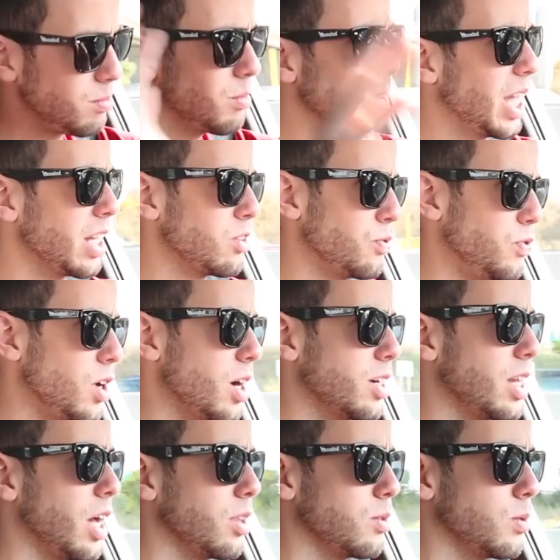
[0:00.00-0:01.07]
that's far
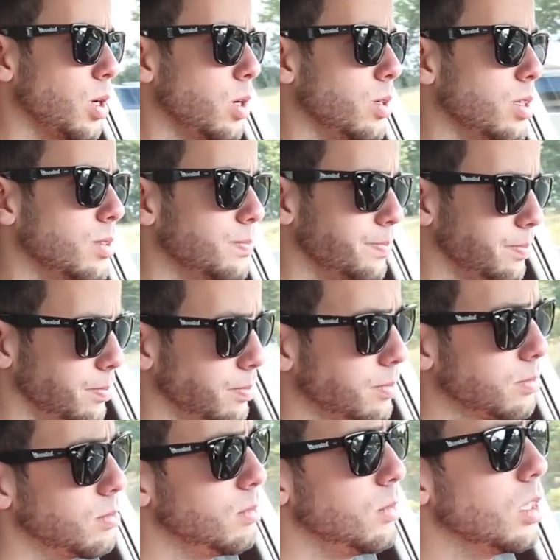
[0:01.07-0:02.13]
down the road.
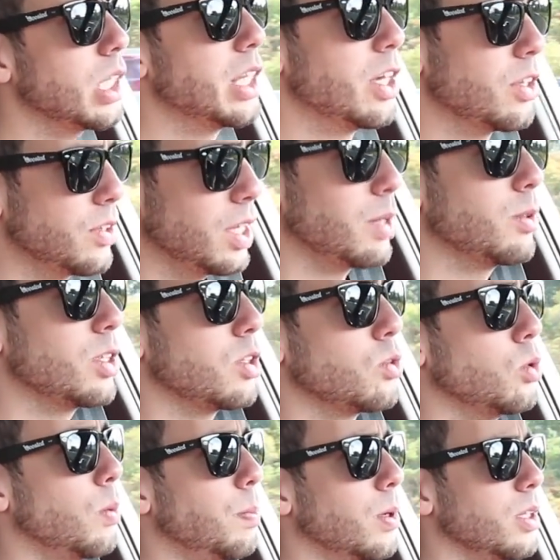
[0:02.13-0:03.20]
The other thing with the
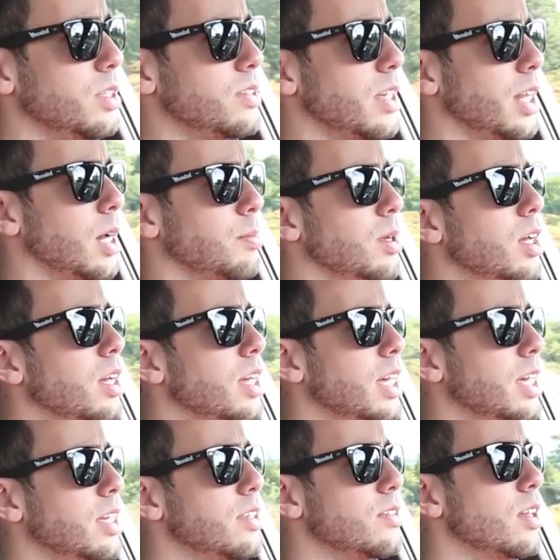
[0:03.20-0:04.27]
dual pulley setup
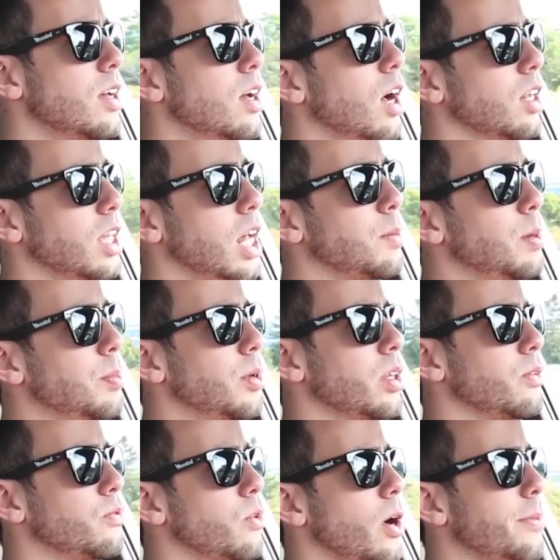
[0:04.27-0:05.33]
is a lot of people on
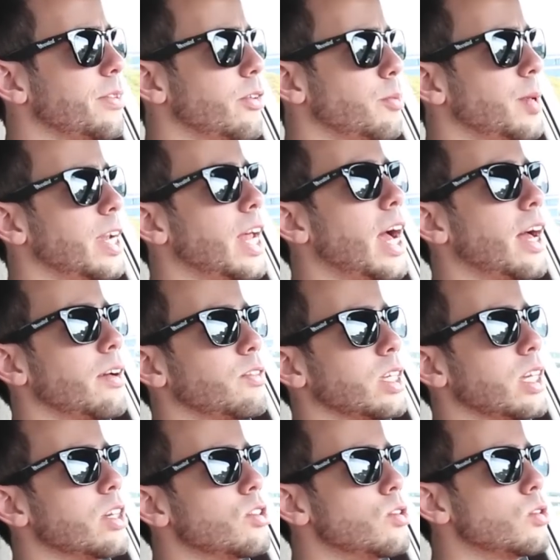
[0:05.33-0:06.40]
the forums have been
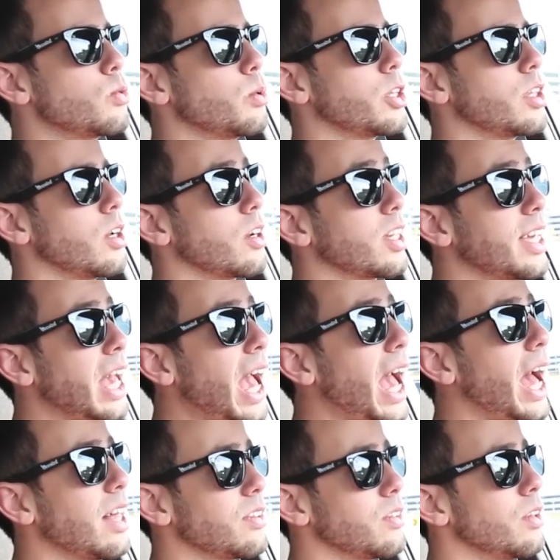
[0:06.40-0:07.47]
having issues with their
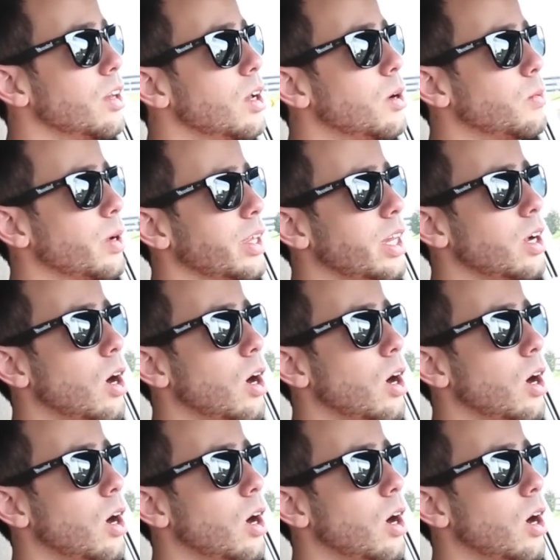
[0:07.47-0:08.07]
cats, where they